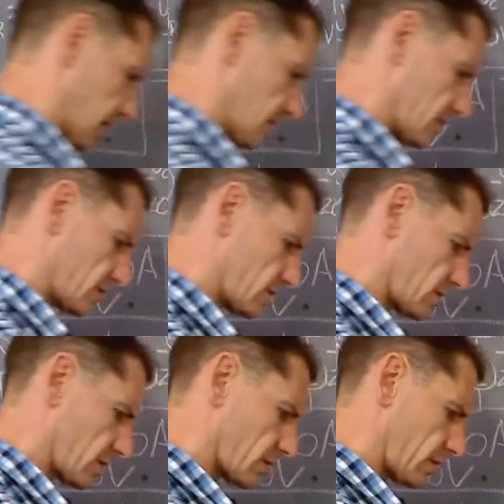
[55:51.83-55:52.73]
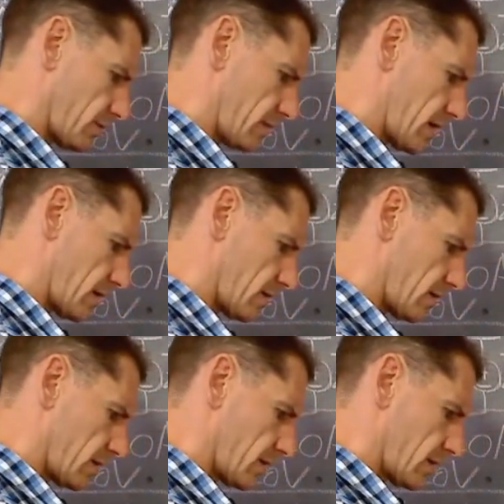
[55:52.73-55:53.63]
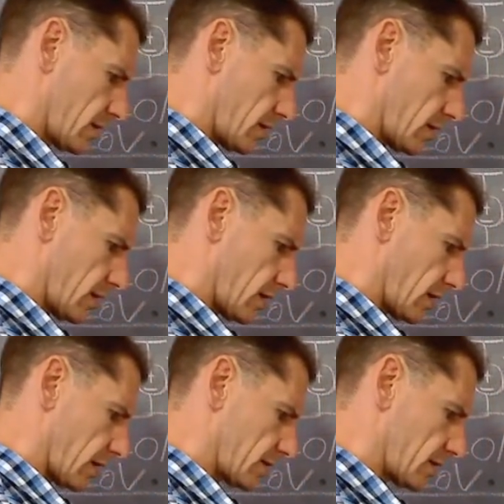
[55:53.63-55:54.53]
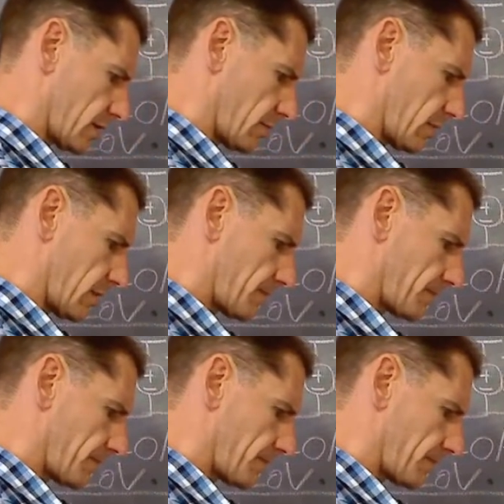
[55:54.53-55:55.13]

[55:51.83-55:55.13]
this is not going to be a nice number.